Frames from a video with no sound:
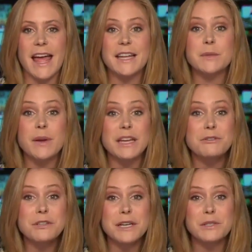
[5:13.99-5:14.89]
And it's been
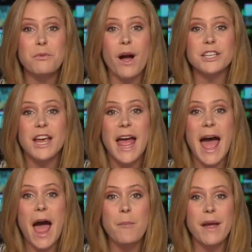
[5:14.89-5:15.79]
interesting to watch
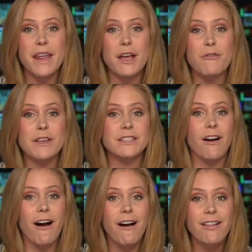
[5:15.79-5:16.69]
how many of his
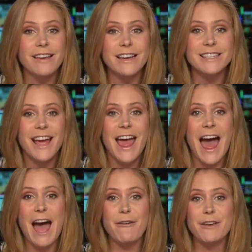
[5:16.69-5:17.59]
colleagues
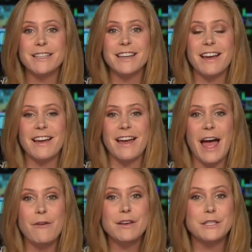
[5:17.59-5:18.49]
haven't uh,
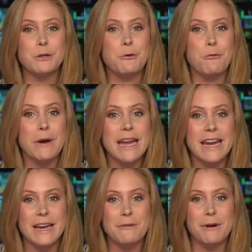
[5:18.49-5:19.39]
haven't
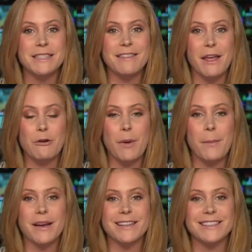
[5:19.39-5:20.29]
disagreed. It wasn't like
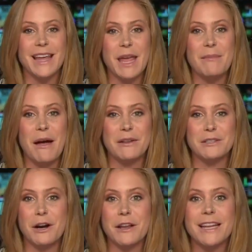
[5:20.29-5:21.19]
Republicans came out and started